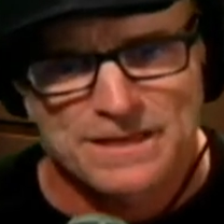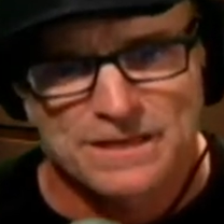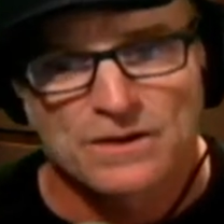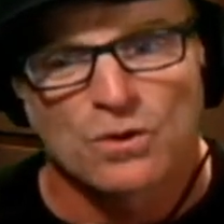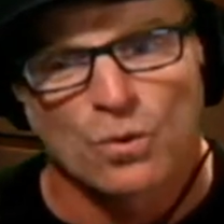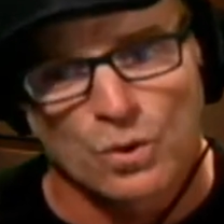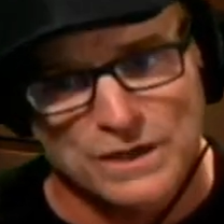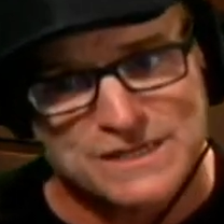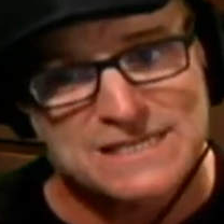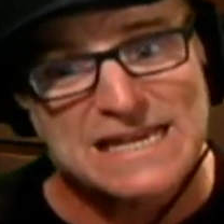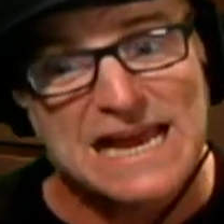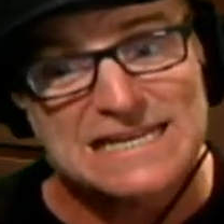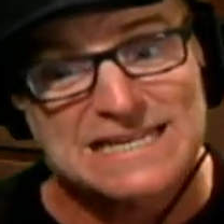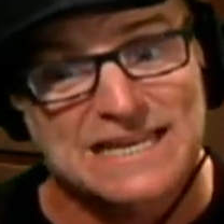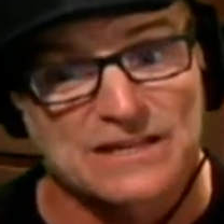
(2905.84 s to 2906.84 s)
What does
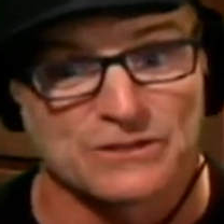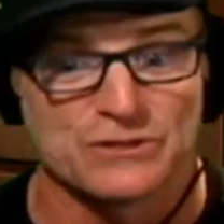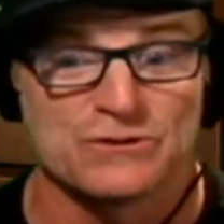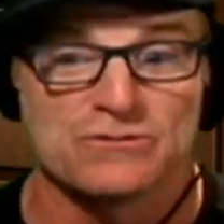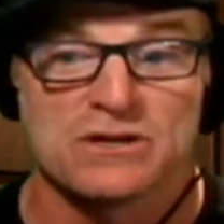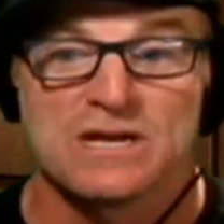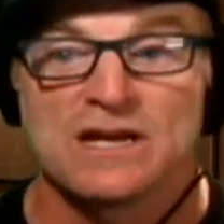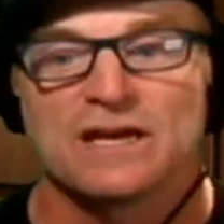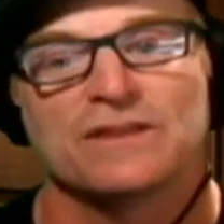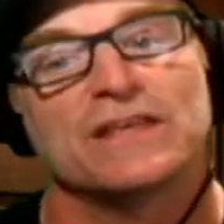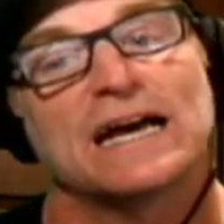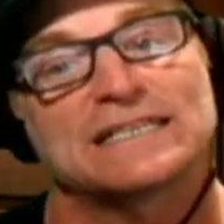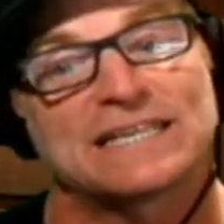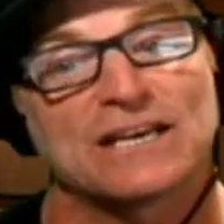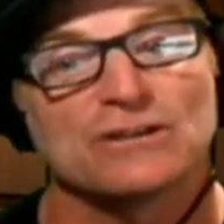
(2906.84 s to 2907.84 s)
that tell you?
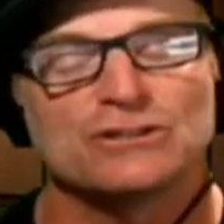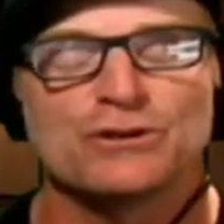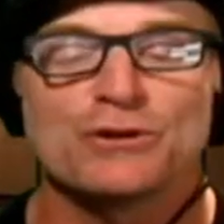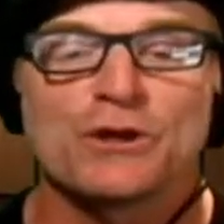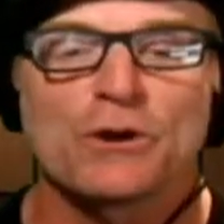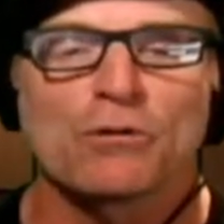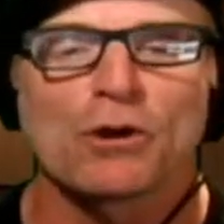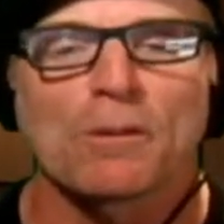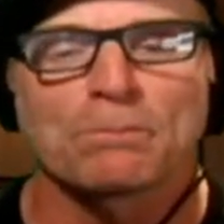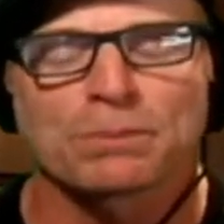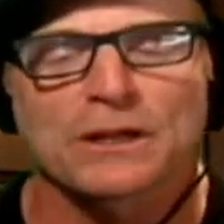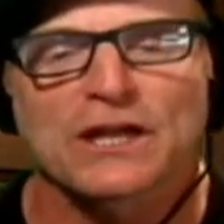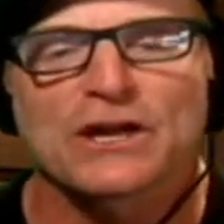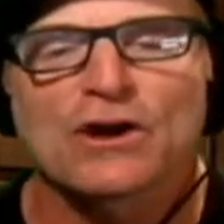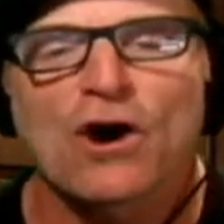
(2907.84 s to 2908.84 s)
That tells you they're a
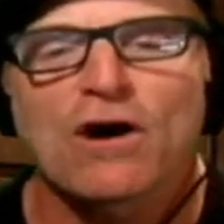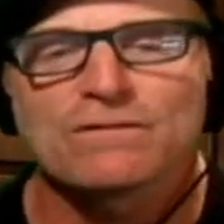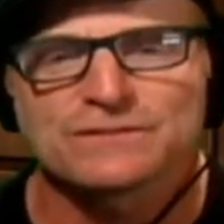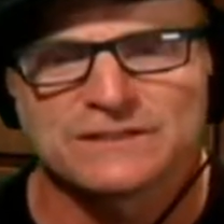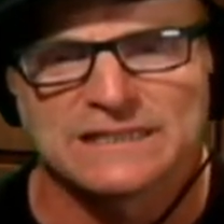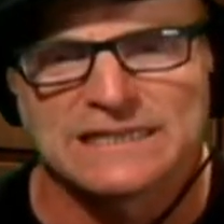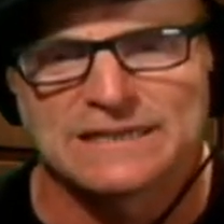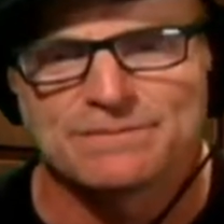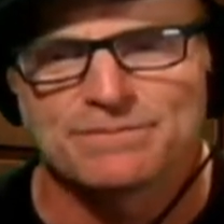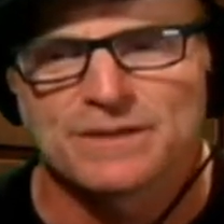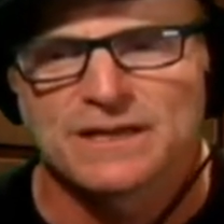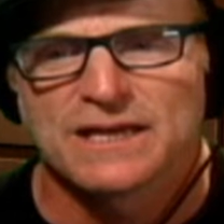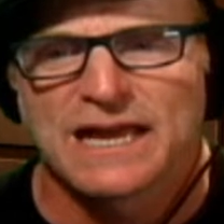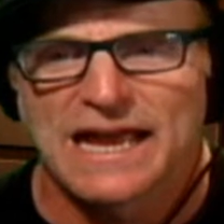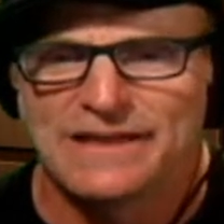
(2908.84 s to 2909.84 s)
playoff team
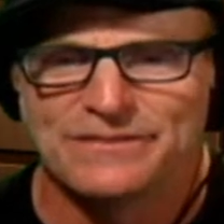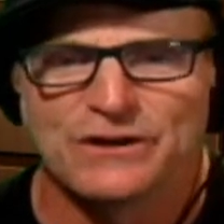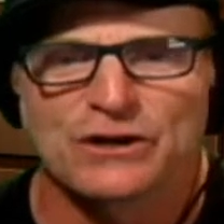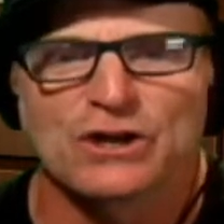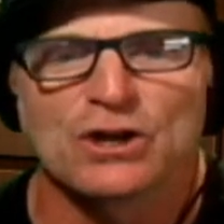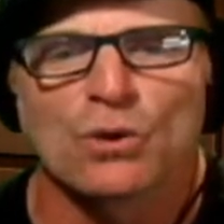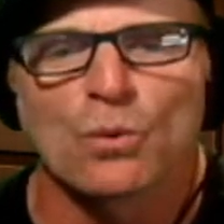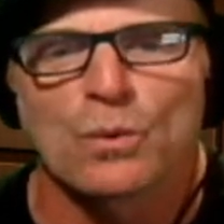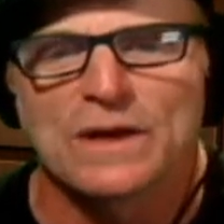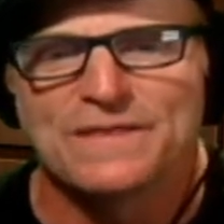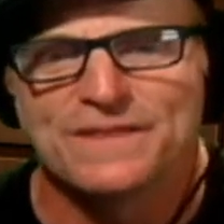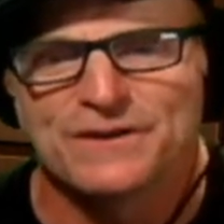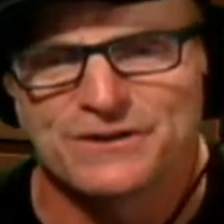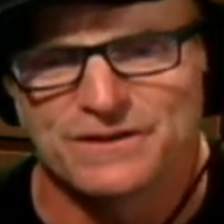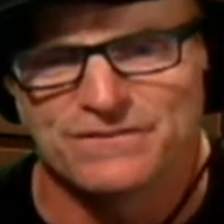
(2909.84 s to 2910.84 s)
and they're going to win
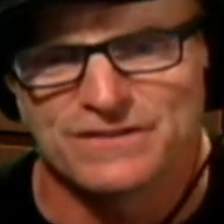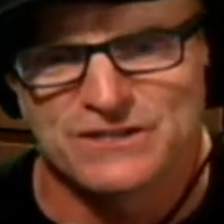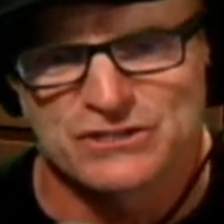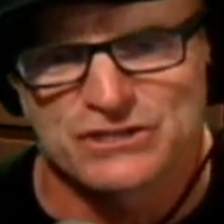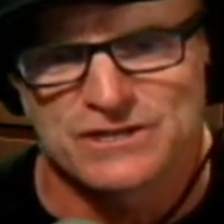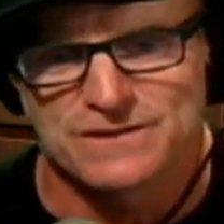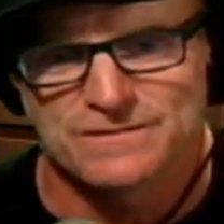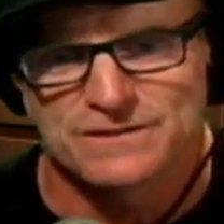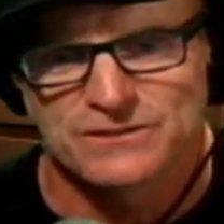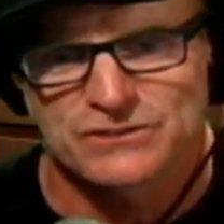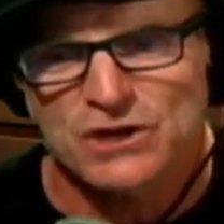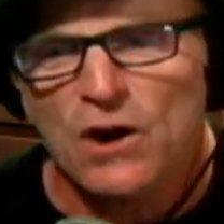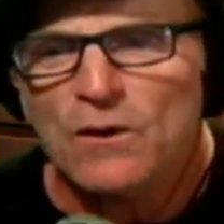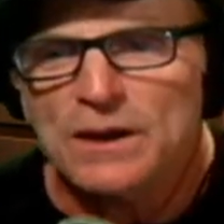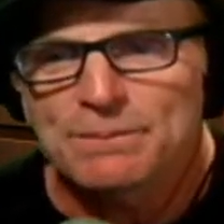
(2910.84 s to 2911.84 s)
their division.
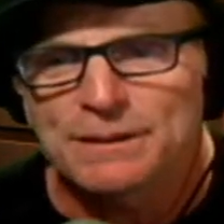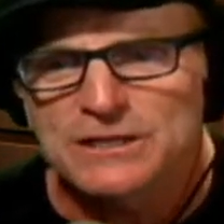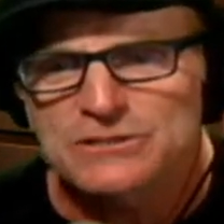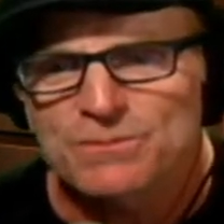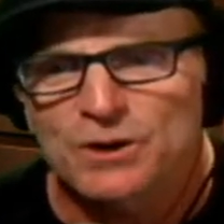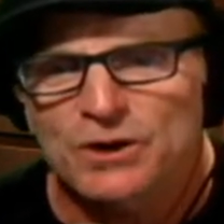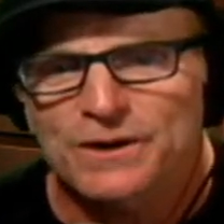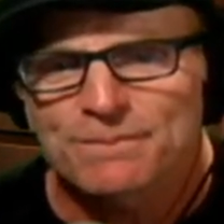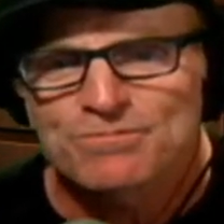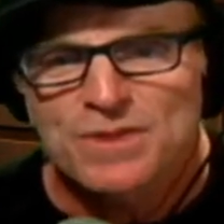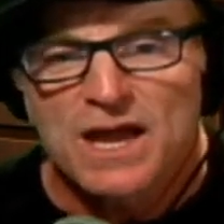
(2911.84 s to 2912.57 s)
Sorry, Pittsburgh.